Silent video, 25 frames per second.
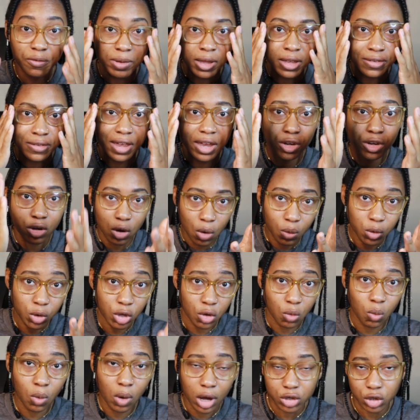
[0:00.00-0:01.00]
because I know
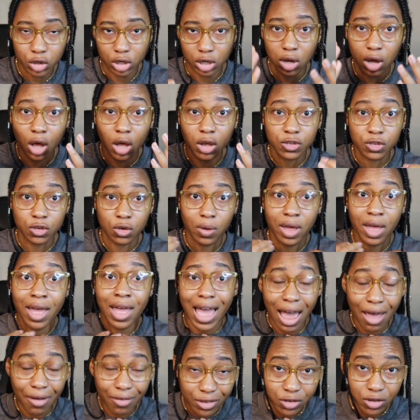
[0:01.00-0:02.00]
you watching also
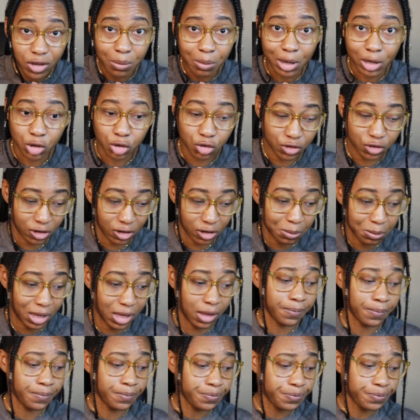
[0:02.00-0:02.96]
have the same interests as me.